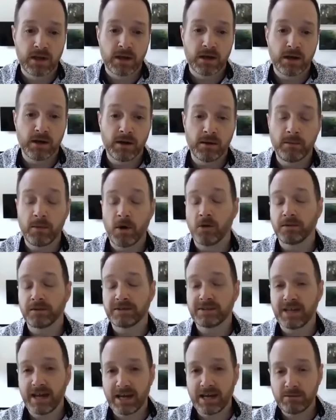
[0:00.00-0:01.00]
On the
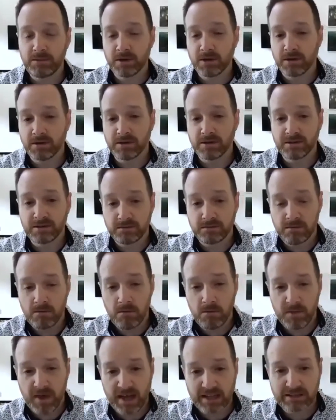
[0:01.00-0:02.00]
side, because
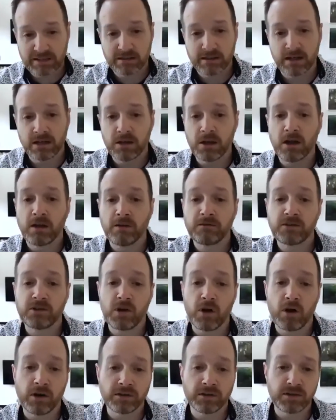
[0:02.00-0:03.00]
that's not enough, she
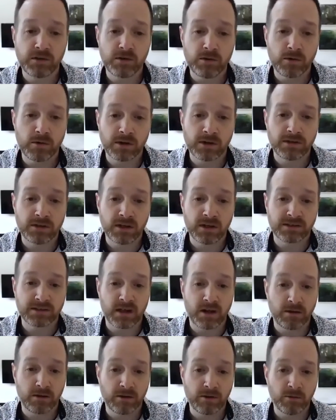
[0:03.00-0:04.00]
also conducts
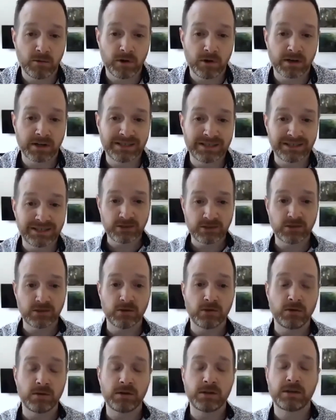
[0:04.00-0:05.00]
scholarly work in
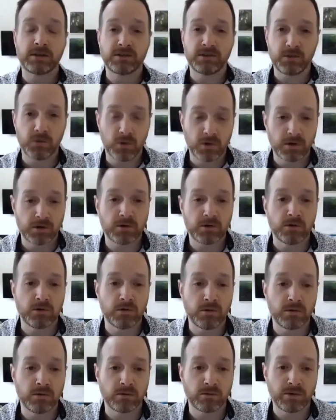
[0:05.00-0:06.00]
digital
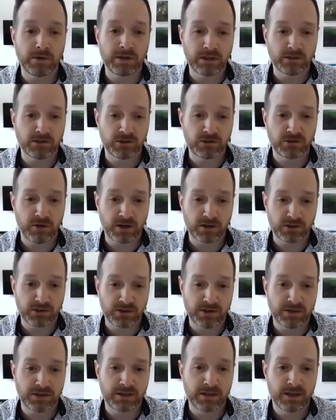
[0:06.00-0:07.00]
historical
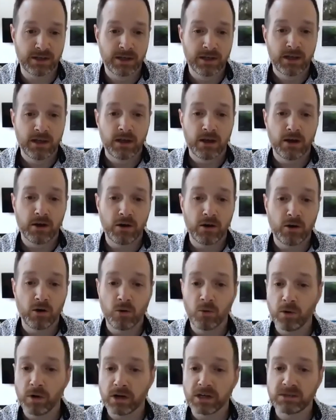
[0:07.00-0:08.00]
reconstruction. Her
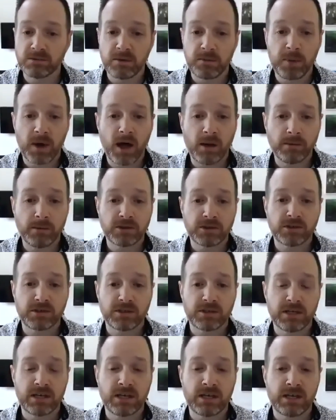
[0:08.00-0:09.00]
work has been
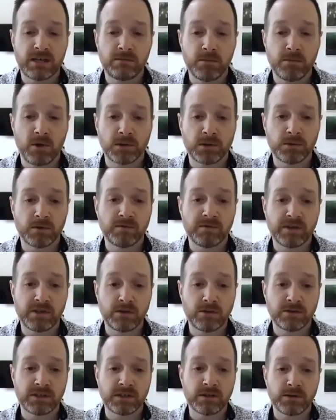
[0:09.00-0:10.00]
published in multiple
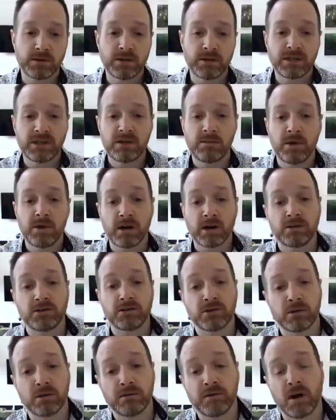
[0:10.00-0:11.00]
venues, including the American
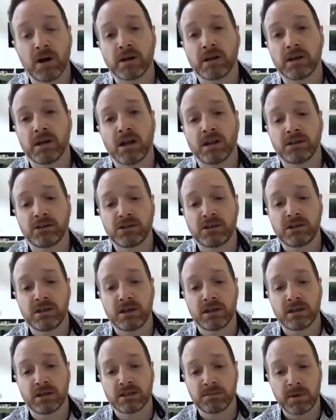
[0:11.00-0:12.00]
Journal of Archaeology
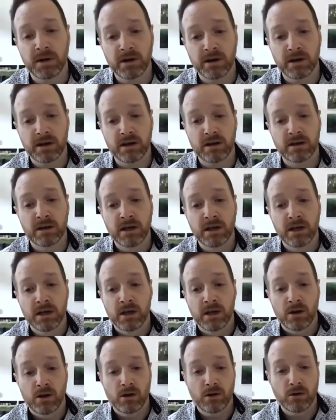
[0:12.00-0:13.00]
and Hesperia.
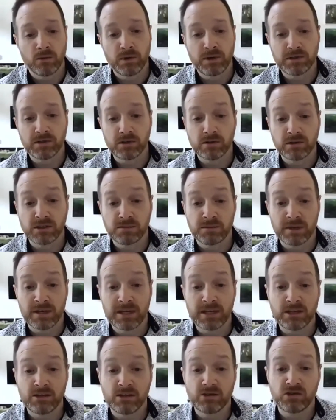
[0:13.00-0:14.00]
Her research has
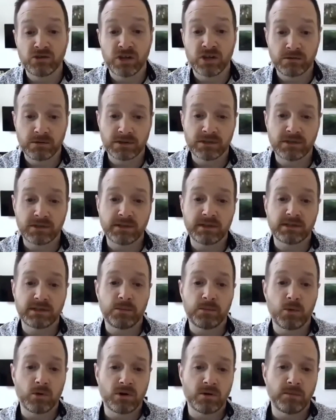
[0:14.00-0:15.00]
been generously
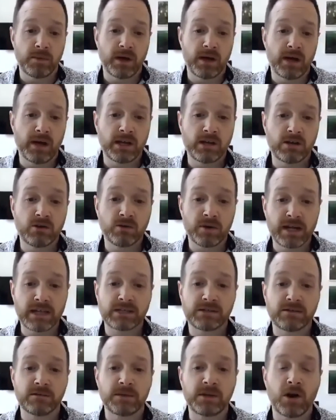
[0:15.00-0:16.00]
supported by
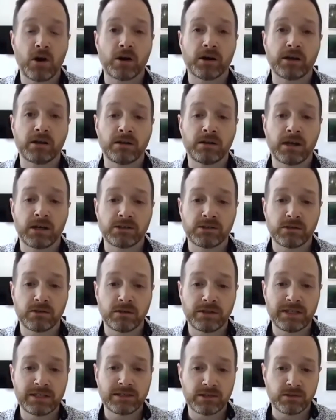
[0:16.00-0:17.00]
grants from the
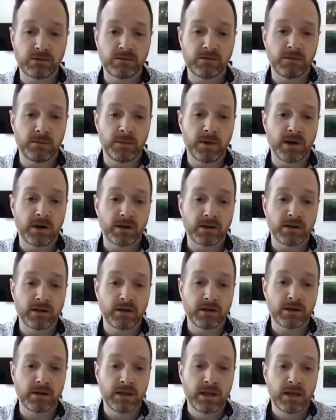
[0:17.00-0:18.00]
Archaeological Institute of
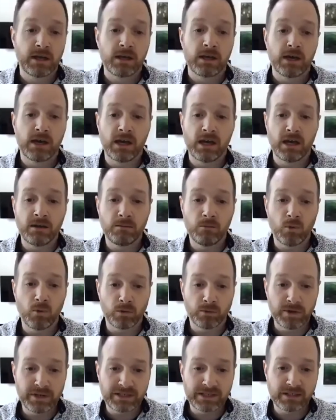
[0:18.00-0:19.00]
America, and more
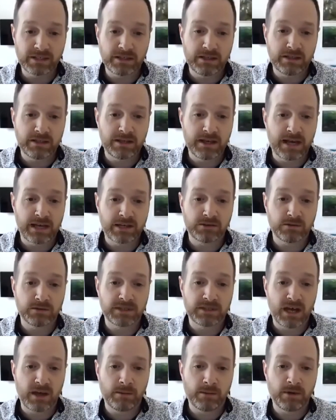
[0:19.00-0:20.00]
recently, the National
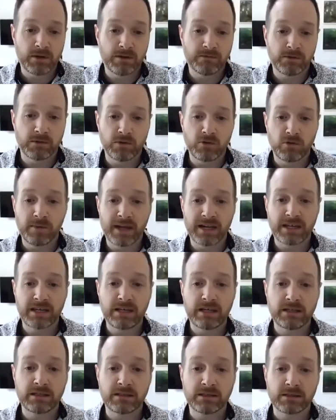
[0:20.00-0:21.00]
Endowment for the
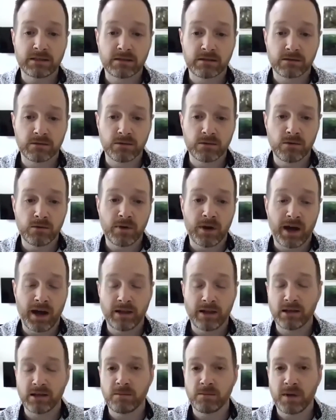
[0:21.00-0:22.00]
Humanities through a
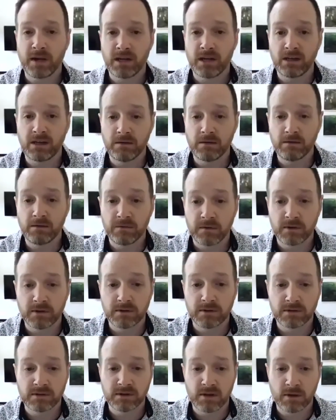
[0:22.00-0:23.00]
highly competitive
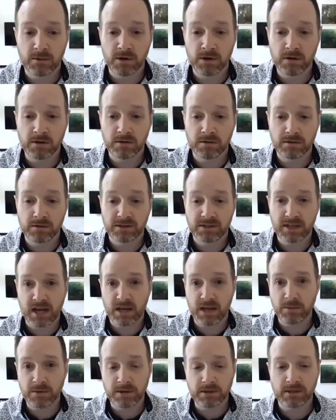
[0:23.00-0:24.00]
summer
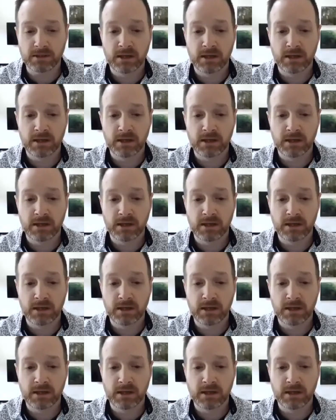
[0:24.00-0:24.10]
stipend.